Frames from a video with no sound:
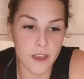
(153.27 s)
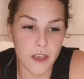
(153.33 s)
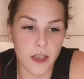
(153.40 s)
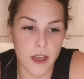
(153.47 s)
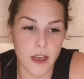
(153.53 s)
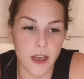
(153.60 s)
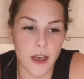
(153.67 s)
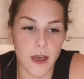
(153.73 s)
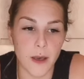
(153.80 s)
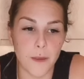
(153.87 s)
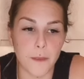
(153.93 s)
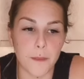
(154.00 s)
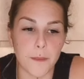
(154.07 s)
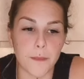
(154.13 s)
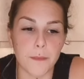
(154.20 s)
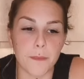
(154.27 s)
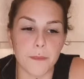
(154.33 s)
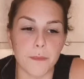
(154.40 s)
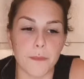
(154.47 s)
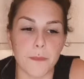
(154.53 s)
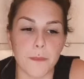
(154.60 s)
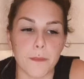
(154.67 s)

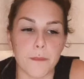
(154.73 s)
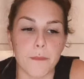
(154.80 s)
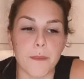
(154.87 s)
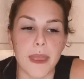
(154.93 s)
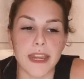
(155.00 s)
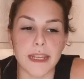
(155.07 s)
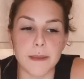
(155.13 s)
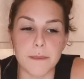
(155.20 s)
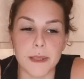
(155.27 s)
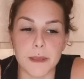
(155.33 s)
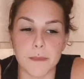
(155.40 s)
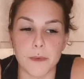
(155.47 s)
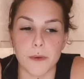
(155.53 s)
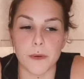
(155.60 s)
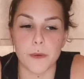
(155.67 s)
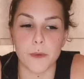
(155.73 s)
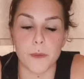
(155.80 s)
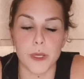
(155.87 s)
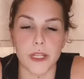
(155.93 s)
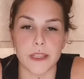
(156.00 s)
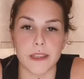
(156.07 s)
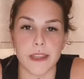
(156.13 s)
Many people,
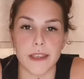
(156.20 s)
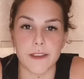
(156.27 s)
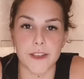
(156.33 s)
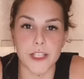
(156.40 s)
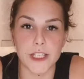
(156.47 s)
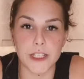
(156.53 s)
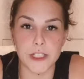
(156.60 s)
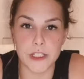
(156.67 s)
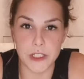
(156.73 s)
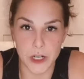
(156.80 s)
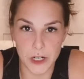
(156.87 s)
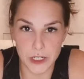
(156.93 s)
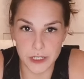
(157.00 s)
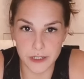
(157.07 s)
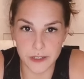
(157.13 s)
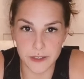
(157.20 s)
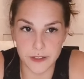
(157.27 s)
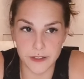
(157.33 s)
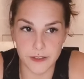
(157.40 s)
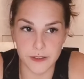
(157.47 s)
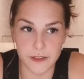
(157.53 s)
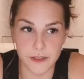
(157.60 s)
when they start
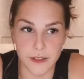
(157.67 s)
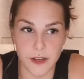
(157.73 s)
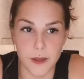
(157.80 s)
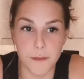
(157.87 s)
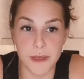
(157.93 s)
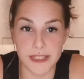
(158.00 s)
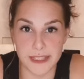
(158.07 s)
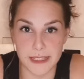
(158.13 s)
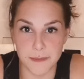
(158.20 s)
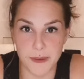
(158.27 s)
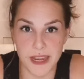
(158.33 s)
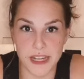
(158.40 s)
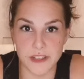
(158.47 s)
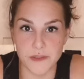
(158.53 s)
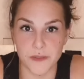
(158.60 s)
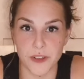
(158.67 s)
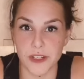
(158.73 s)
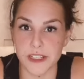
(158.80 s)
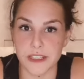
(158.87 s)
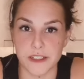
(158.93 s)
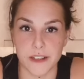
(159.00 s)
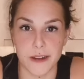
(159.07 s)
a business page for
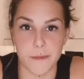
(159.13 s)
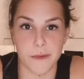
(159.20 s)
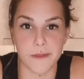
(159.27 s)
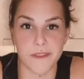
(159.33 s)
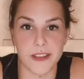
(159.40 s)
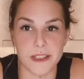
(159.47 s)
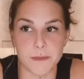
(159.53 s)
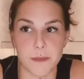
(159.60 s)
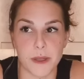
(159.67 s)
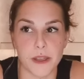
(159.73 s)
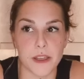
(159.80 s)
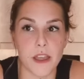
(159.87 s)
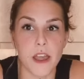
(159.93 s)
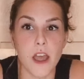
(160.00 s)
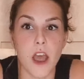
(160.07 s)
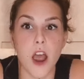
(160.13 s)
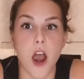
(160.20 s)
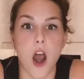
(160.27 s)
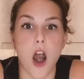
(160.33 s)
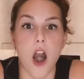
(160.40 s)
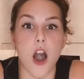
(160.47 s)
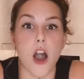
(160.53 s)
Instagram or Facebook,
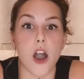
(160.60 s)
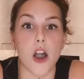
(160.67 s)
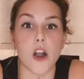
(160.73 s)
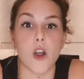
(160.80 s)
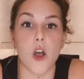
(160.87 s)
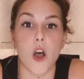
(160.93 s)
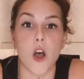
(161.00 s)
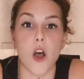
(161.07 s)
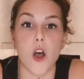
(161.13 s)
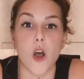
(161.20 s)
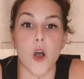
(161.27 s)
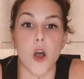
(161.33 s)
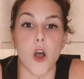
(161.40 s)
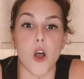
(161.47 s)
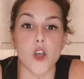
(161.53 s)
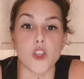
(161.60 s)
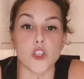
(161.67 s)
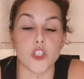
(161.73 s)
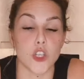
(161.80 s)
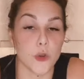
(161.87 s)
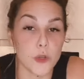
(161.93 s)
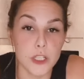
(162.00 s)
are
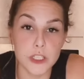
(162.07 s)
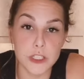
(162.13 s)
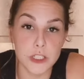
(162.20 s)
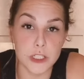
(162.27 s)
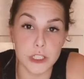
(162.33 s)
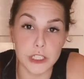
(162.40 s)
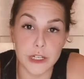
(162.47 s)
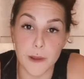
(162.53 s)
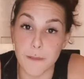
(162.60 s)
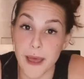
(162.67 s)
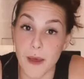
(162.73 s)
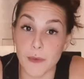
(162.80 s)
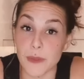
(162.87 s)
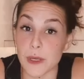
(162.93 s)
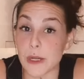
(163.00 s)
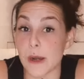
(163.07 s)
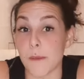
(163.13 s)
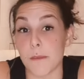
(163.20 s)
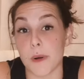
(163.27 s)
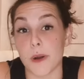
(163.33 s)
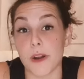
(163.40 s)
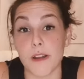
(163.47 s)
so concerned about the
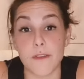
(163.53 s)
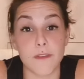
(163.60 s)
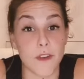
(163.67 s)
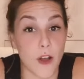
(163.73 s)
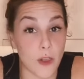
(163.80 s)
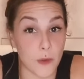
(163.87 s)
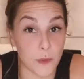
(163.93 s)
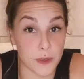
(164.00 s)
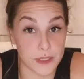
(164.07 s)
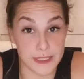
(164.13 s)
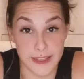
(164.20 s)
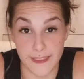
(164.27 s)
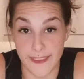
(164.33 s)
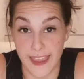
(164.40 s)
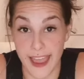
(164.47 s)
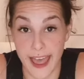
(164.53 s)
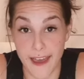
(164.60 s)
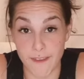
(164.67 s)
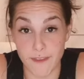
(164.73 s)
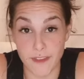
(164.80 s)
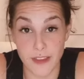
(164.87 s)
number of followers that they have.